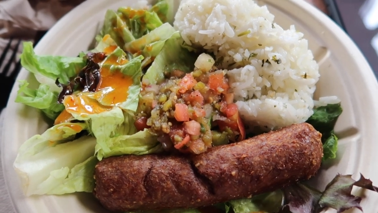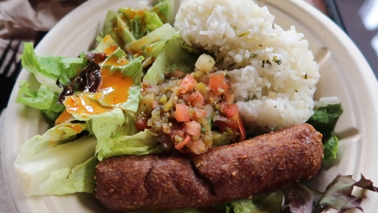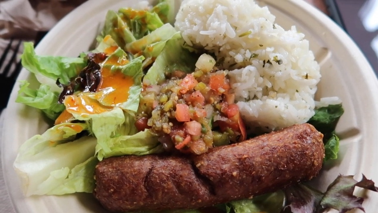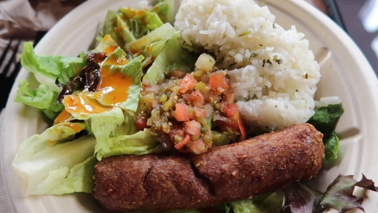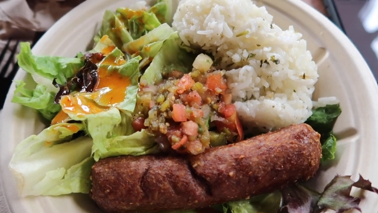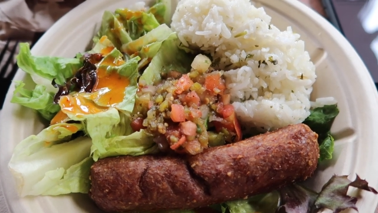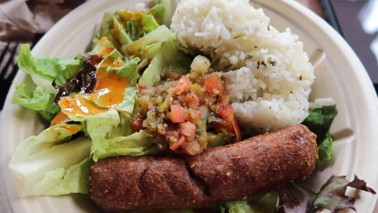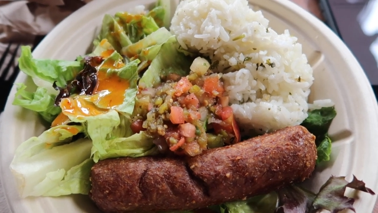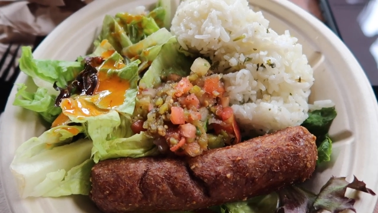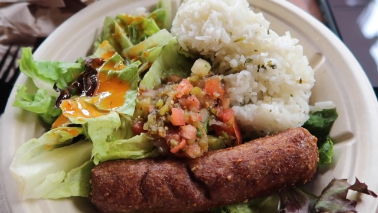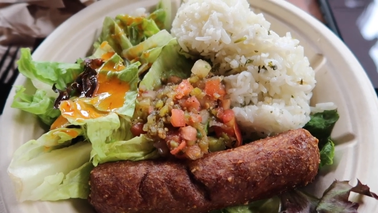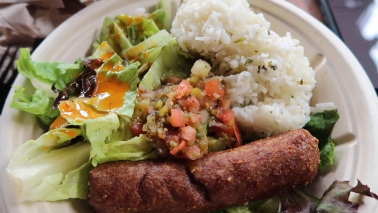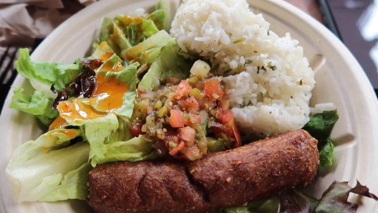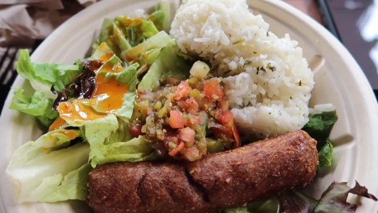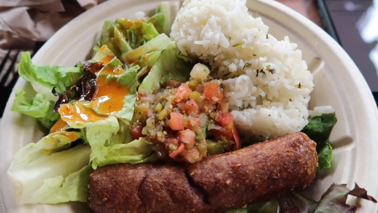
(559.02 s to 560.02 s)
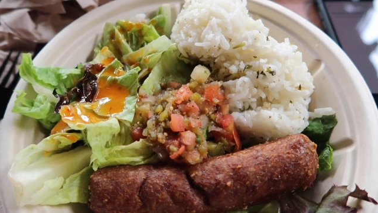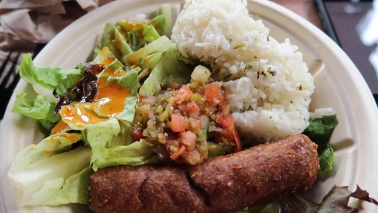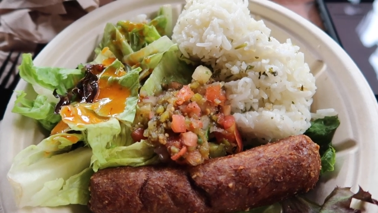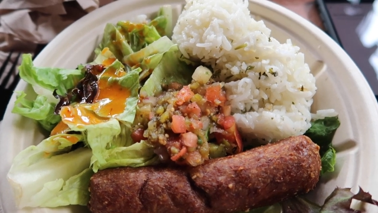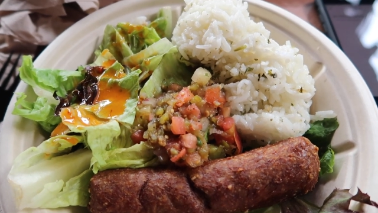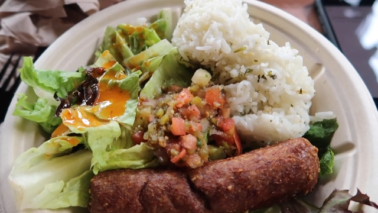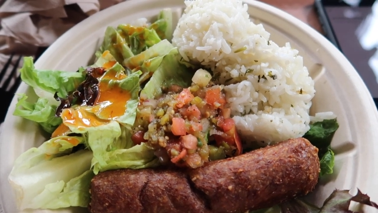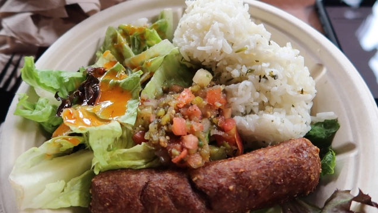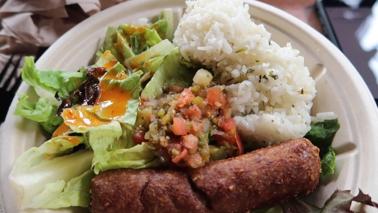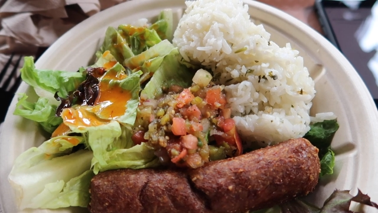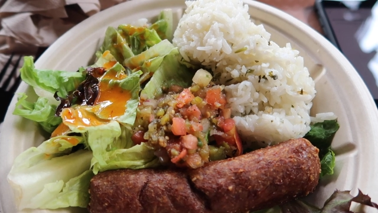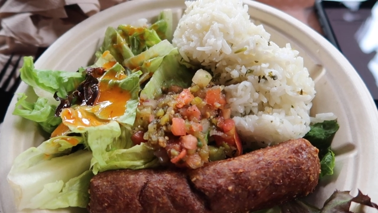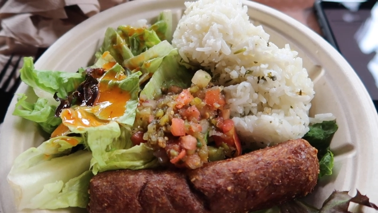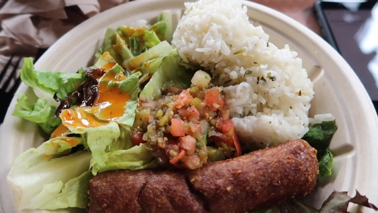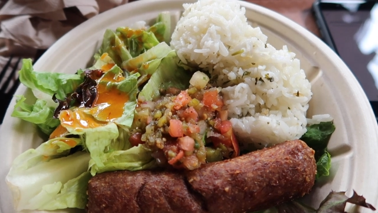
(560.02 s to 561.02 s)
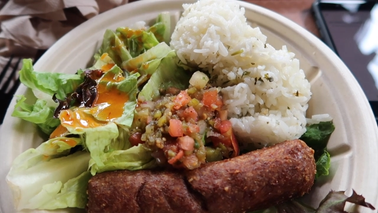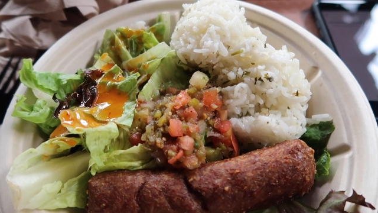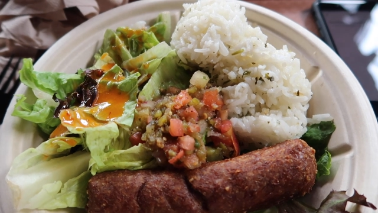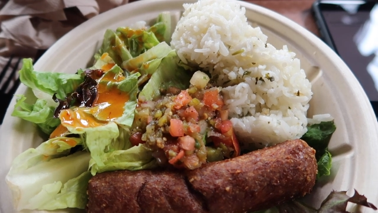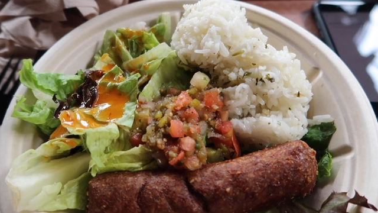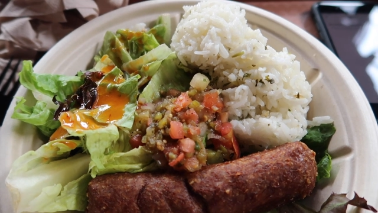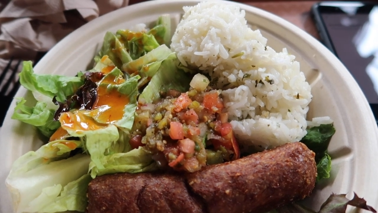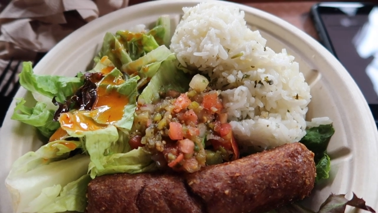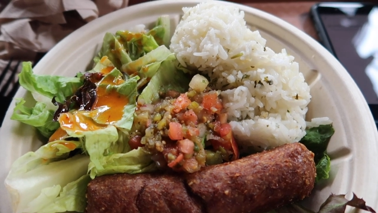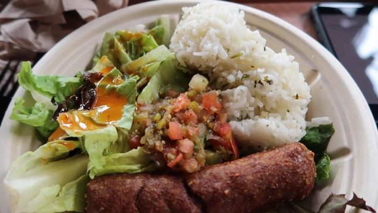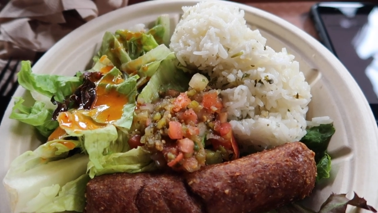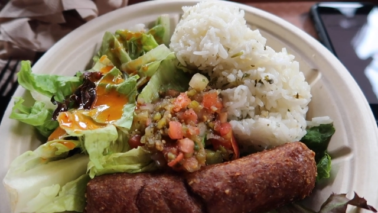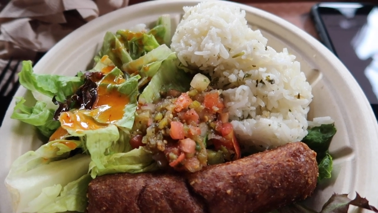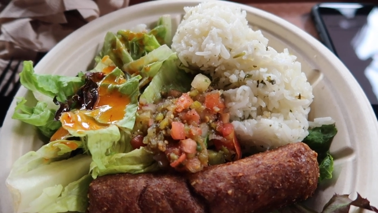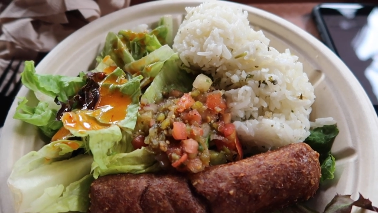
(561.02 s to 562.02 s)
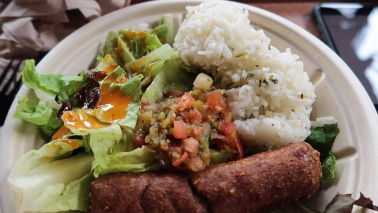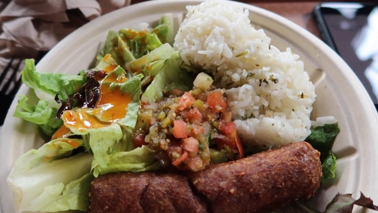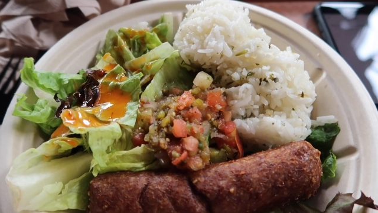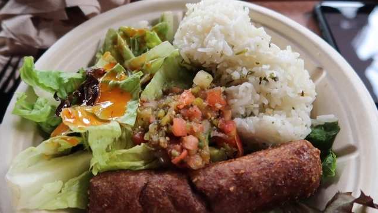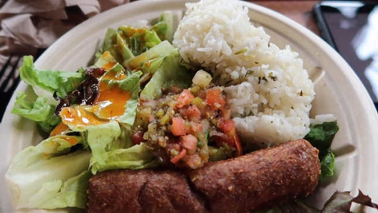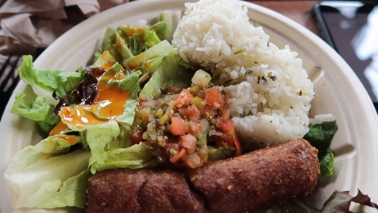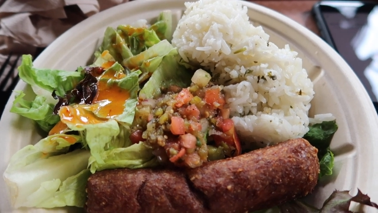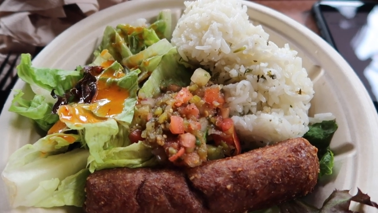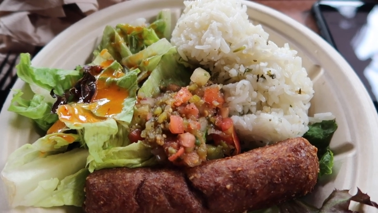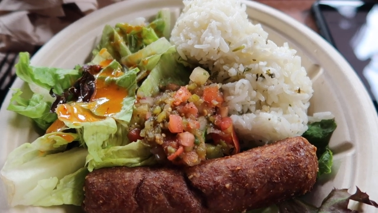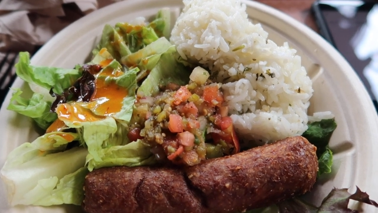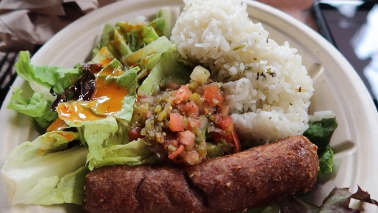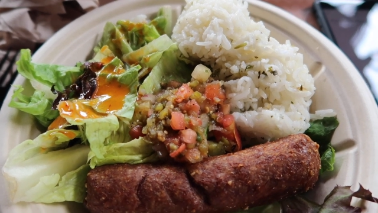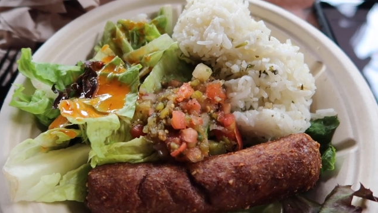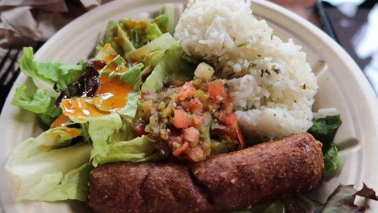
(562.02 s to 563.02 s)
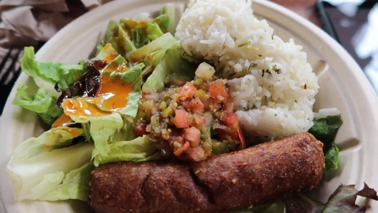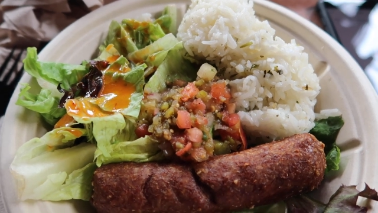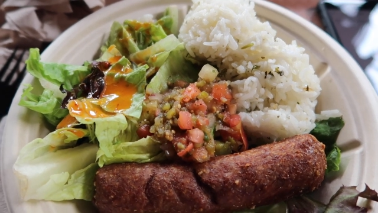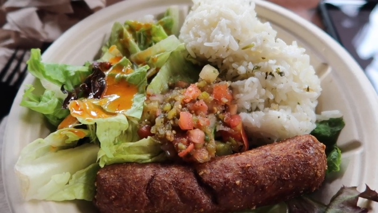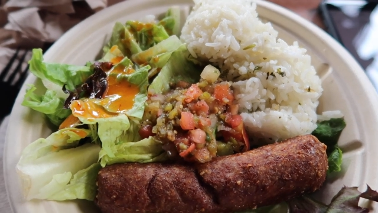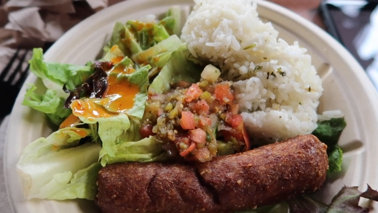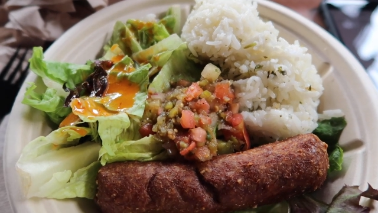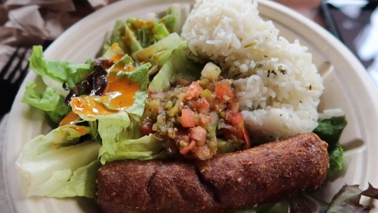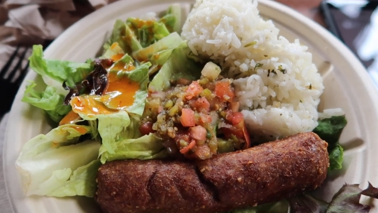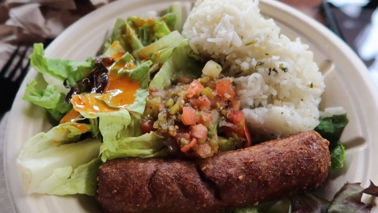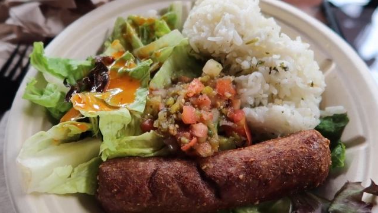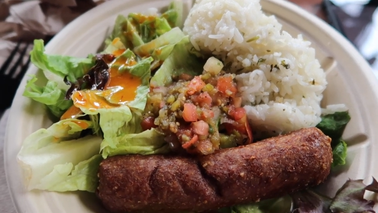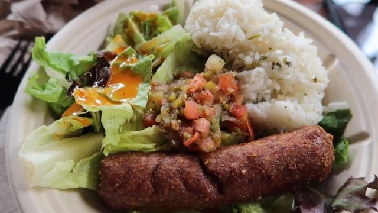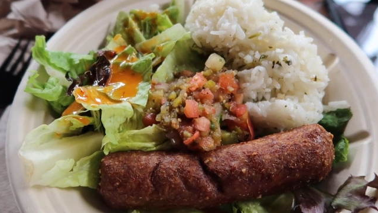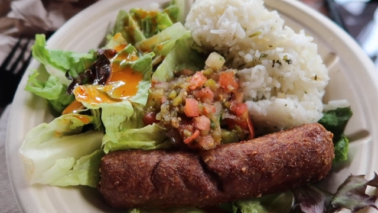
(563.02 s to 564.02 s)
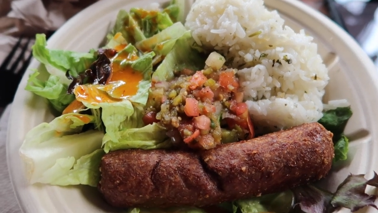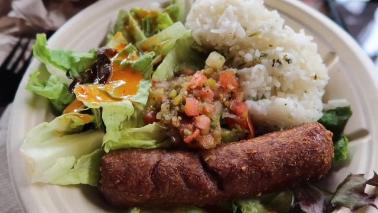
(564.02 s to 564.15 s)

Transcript: [unreadable: no face in view]